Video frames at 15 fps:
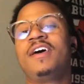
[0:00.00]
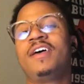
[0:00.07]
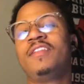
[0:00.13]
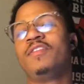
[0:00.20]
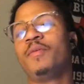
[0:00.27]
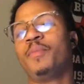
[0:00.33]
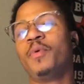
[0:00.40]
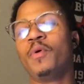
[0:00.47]

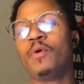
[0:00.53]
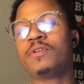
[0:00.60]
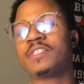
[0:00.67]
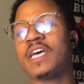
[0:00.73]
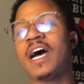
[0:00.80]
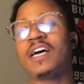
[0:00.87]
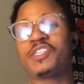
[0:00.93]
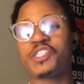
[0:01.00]
The Bulls
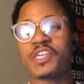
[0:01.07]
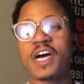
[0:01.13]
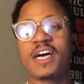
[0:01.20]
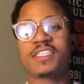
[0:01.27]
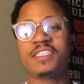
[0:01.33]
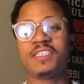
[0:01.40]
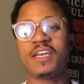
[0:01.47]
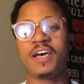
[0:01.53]
got
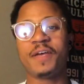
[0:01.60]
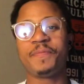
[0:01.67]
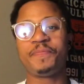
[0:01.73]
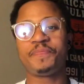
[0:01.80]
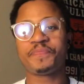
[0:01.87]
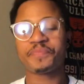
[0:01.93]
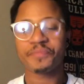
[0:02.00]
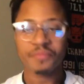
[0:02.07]
shot tonight.
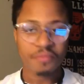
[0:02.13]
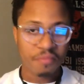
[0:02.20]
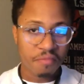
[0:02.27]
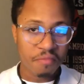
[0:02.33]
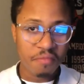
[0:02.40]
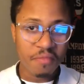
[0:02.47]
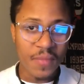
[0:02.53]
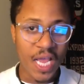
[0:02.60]

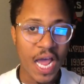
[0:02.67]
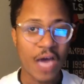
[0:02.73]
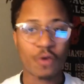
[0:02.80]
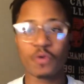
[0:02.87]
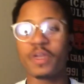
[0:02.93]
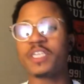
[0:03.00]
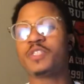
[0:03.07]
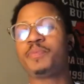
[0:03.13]
I
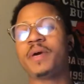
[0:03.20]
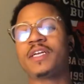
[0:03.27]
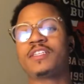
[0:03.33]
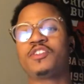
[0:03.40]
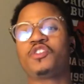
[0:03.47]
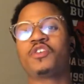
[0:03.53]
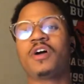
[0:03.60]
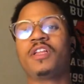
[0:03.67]
don't expect
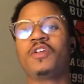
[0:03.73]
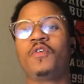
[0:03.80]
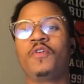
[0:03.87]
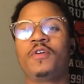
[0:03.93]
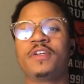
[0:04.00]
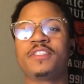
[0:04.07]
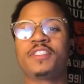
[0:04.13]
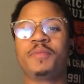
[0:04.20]
the Charlotte
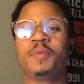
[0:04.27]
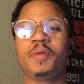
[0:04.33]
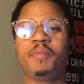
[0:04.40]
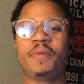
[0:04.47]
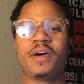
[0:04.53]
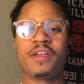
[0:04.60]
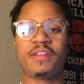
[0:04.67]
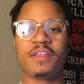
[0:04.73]
Hornets to be
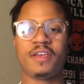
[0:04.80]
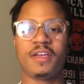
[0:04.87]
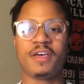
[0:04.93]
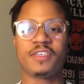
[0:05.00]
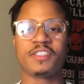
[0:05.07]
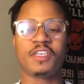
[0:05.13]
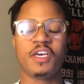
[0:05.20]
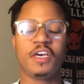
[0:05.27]
better than
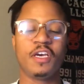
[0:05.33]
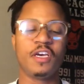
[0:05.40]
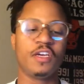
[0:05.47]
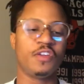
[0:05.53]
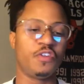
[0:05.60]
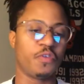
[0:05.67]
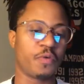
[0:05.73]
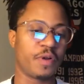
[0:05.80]
us
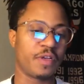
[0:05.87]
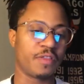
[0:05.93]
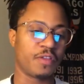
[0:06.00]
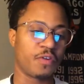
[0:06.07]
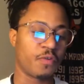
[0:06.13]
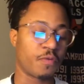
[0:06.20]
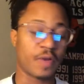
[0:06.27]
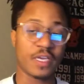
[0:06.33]
during the
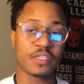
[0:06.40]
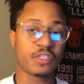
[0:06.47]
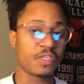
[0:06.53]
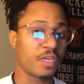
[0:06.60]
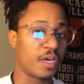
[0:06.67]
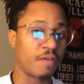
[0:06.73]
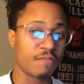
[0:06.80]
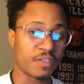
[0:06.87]

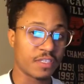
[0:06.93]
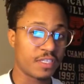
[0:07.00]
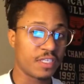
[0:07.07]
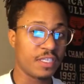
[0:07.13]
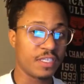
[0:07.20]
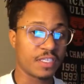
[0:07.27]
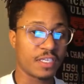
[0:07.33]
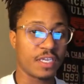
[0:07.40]
duration of the
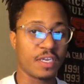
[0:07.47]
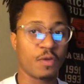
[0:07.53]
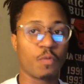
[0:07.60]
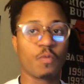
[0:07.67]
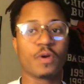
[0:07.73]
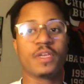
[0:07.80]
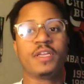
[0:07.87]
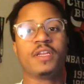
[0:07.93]
season,
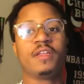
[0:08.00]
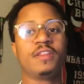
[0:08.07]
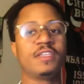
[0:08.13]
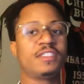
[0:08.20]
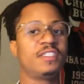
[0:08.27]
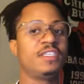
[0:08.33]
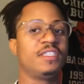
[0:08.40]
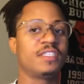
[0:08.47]
when the
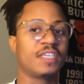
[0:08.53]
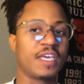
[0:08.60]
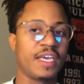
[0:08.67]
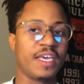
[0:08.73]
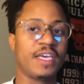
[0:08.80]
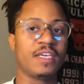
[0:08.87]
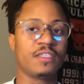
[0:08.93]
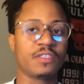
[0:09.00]
season
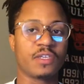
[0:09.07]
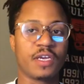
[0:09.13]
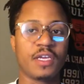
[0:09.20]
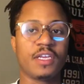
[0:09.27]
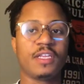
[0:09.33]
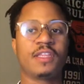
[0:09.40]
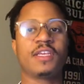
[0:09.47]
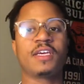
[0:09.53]
ends or
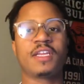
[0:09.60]
anything